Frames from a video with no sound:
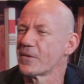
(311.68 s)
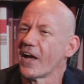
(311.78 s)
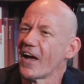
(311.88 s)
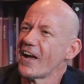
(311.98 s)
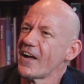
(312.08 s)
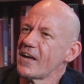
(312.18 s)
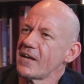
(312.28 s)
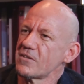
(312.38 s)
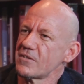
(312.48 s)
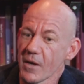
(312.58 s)

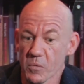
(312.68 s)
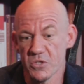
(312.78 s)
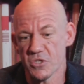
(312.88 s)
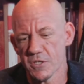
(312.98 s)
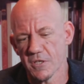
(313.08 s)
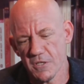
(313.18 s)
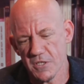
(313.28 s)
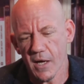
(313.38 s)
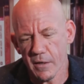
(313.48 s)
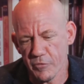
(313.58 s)
and that was just his
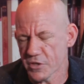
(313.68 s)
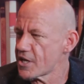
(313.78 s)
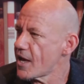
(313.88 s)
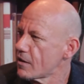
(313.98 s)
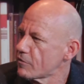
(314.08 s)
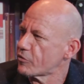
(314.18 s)
starter for 10.